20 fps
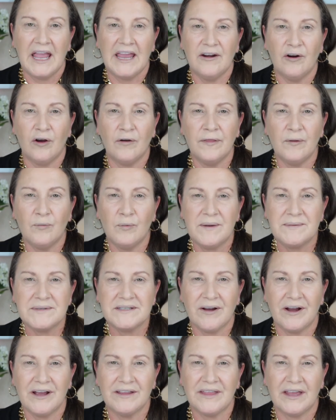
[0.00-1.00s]
And on the
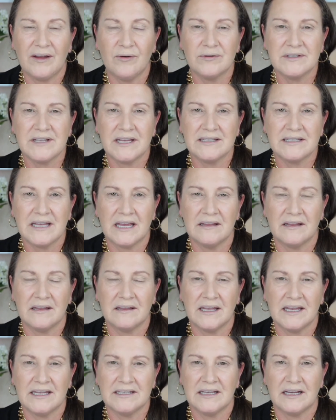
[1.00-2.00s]
website they also say
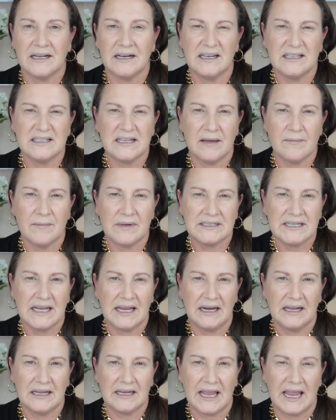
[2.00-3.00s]
that these are glitter,
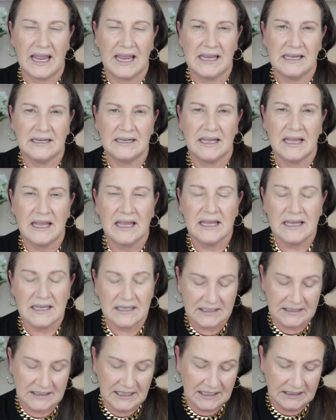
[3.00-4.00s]
metallic, and
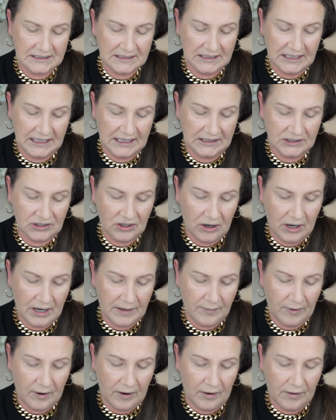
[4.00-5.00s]
satiny
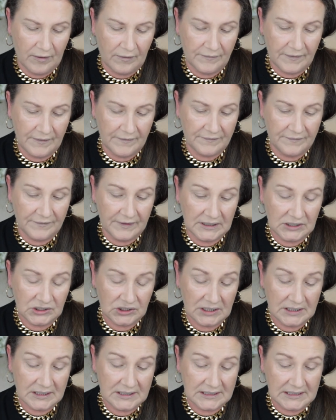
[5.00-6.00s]
type of
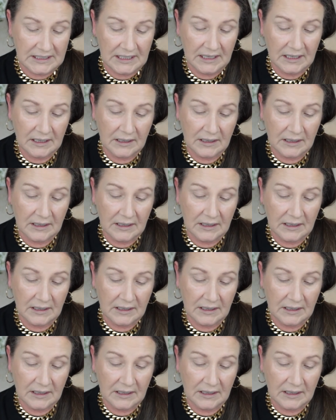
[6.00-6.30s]
finishes.